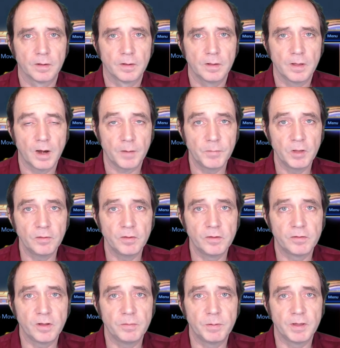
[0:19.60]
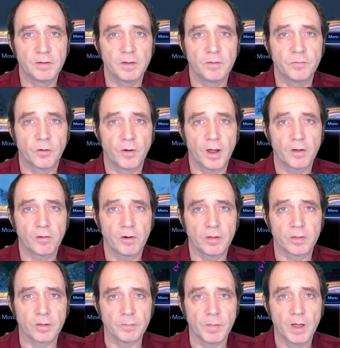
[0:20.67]
And I'm using the GPT-4
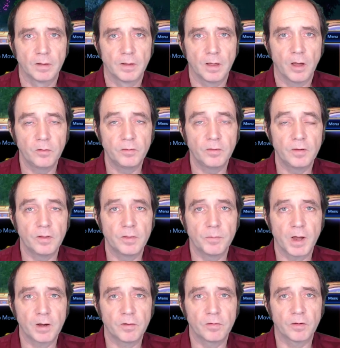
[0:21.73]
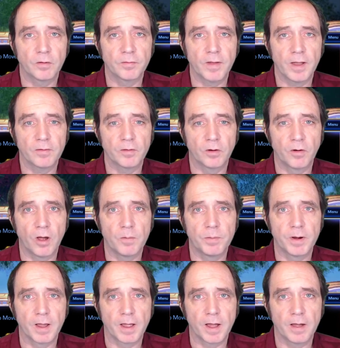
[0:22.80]
algorithm hosted in the Microsoft Azure
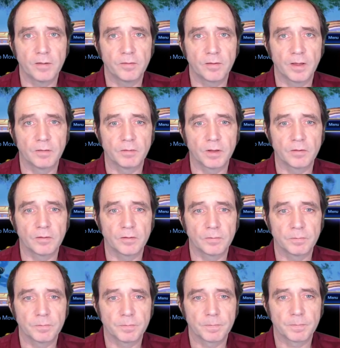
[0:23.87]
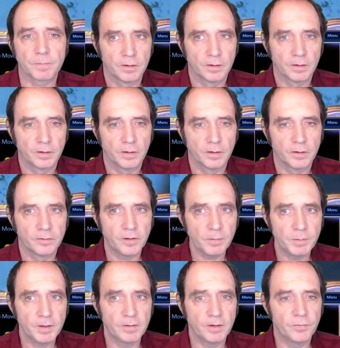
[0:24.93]
OpenAI service.
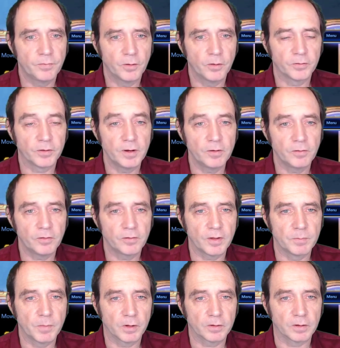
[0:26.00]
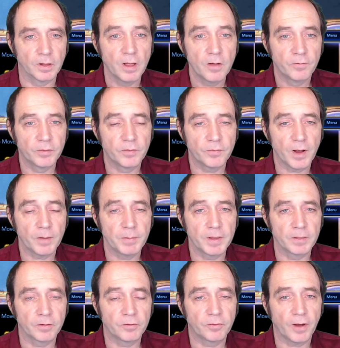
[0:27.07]
GPT-4 is an interesting model for developing the
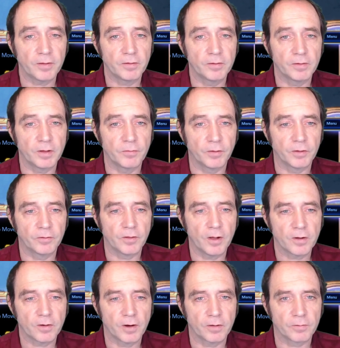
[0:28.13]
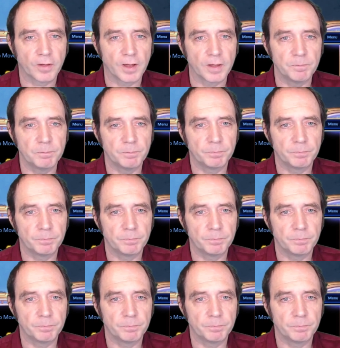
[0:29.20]
strategy for a StarCraft game.